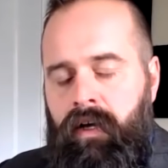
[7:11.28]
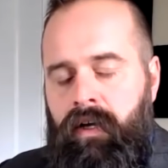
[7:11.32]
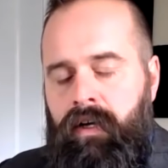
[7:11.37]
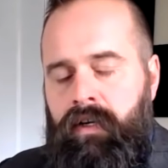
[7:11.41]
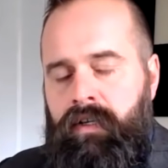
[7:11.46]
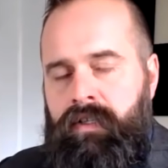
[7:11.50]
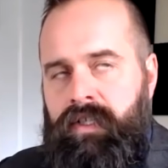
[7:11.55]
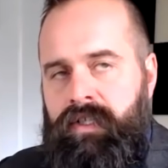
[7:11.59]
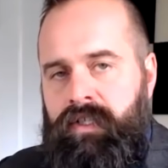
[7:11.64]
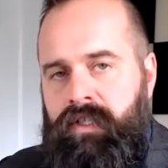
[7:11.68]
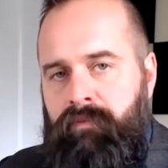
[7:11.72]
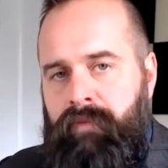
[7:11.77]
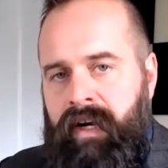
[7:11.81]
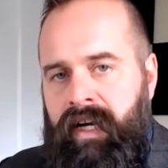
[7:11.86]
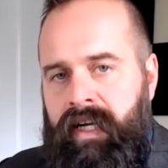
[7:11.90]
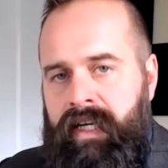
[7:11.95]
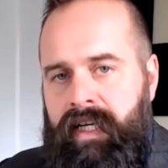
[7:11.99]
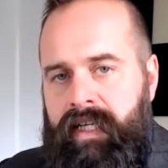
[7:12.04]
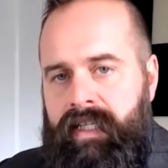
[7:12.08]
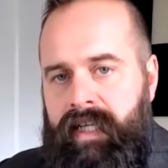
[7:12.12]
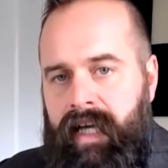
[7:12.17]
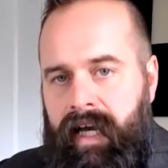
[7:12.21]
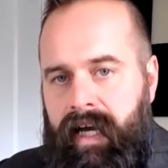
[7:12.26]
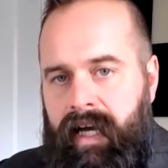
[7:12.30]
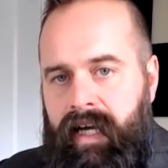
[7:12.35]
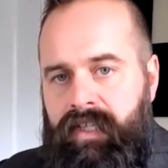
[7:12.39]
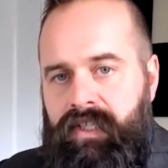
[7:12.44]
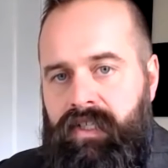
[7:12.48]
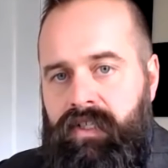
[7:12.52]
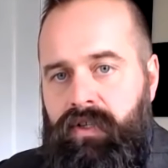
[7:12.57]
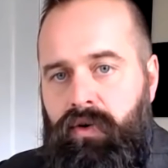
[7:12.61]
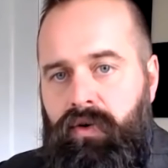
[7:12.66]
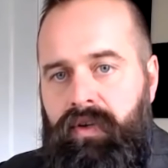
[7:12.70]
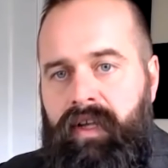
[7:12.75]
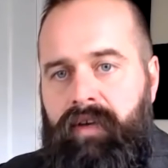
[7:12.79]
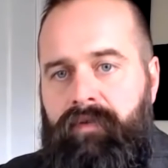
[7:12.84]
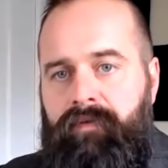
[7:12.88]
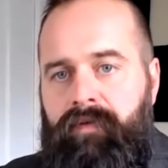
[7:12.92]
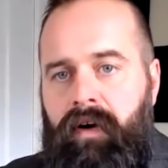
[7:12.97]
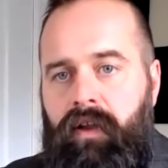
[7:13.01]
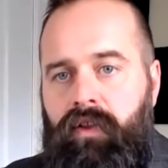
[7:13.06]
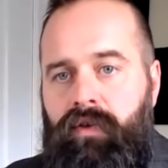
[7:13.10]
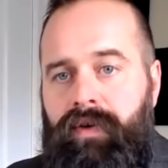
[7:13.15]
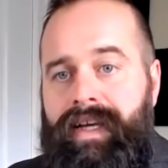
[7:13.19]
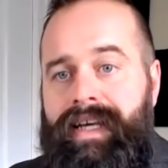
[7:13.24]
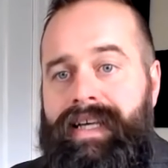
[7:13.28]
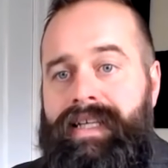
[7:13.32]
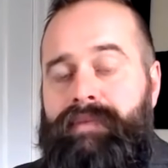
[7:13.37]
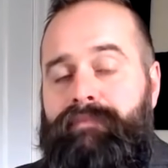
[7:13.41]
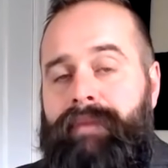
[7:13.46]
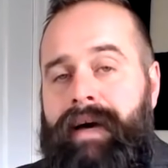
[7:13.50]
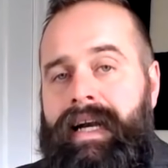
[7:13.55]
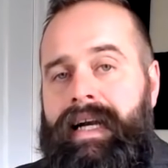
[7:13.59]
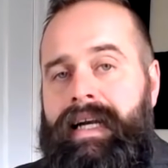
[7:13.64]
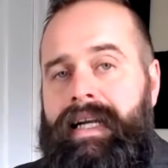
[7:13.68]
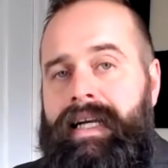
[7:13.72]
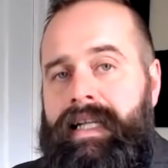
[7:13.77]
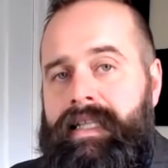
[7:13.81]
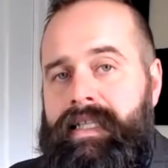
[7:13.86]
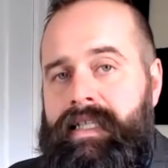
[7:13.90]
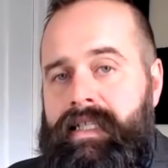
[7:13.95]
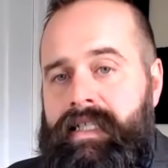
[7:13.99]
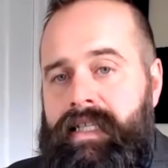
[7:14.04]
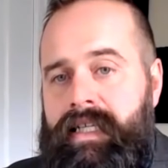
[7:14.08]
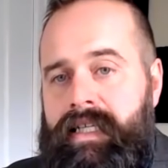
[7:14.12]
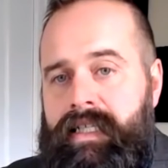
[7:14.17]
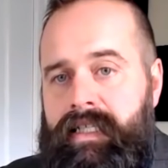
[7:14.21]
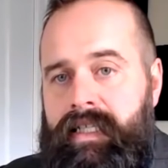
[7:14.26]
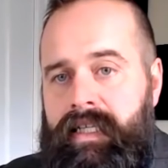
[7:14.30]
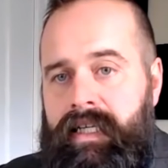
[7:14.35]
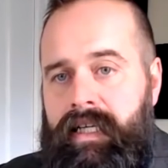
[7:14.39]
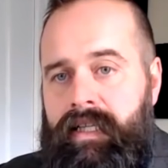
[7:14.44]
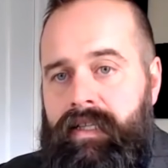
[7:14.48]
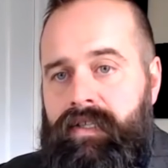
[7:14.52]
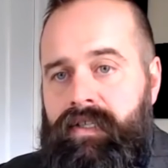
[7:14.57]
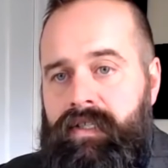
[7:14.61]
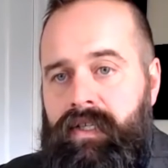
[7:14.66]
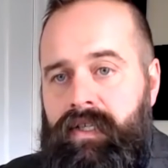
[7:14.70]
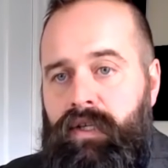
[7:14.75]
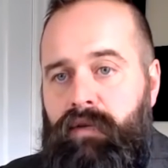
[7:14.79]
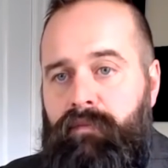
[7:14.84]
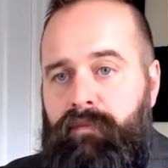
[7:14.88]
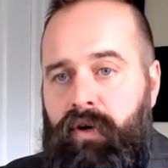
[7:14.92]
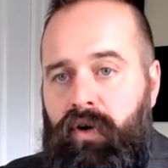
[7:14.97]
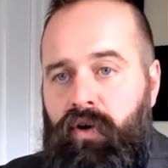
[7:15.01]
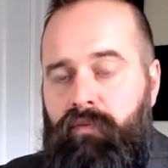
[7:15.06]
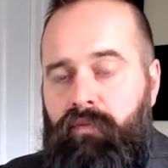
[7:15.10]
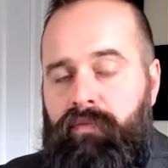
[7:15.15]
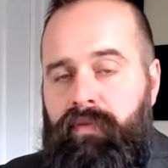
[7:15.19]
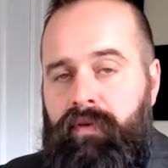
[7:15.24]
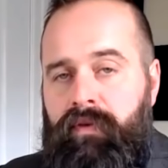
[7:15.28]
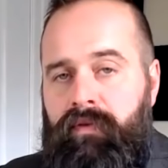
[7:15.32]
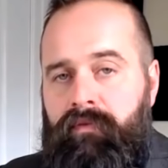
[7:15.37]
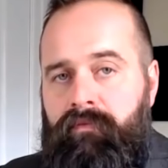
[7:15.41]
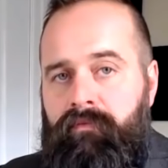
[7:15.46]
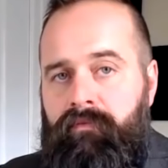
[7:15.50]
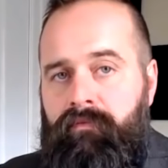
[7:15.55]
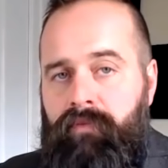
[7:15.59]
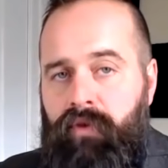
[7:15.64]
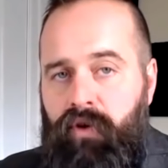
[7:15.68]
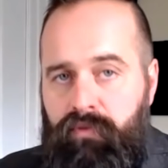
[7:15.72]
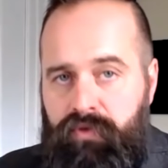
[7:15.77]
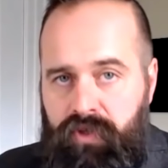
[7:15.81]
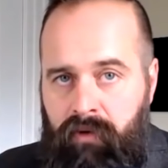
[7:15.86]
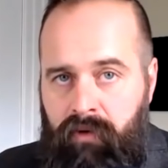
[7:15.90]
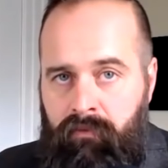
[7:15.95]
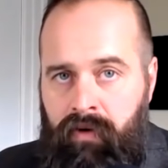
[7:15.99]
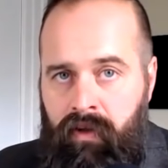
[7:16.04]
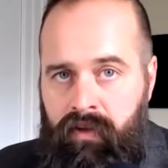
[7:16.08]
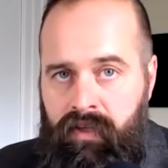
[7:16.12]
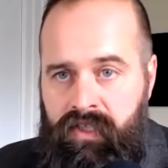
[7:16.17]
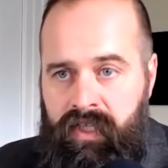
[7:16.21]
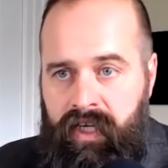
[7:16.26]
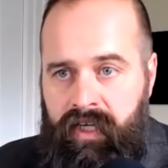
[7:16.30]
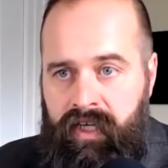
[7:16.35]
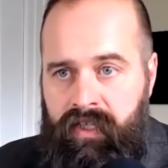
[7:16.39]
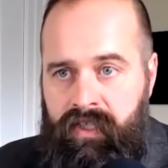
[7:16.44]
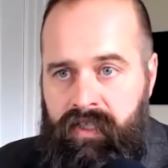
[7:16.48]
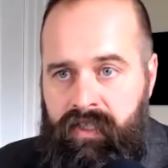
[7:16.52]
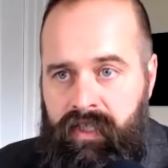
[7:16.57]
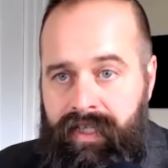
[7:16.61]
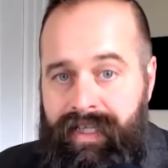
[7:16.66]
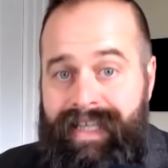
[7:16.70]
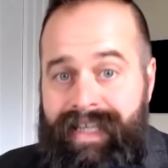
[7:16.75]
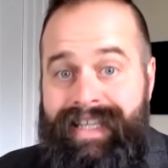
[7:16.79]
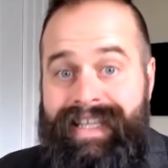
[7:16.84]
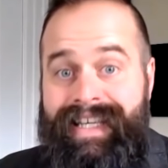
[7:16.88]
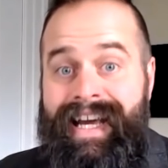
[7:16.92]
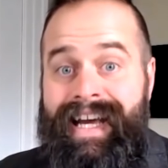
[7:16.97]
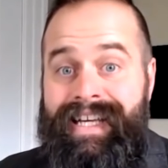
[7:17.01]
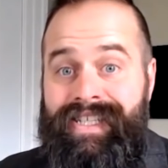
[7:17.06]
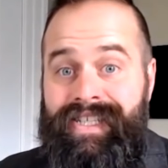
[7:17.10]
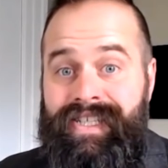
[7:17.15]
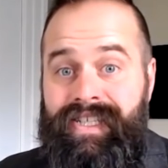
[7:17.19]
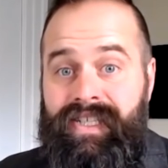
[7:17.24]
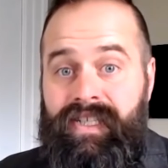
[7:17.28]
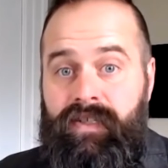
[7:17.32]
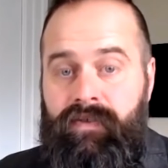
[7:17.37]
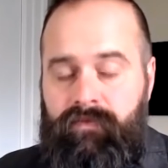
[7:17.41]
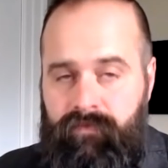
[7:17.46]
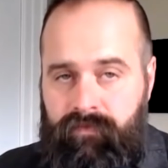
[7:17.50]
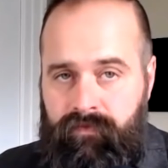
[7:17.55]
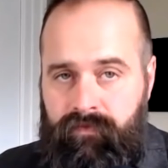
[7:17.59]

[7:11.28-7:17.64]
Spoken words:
Sister Benedicta asks, Holy Father, is Benedict XVI still Pope? Pope John Paul II said, yes.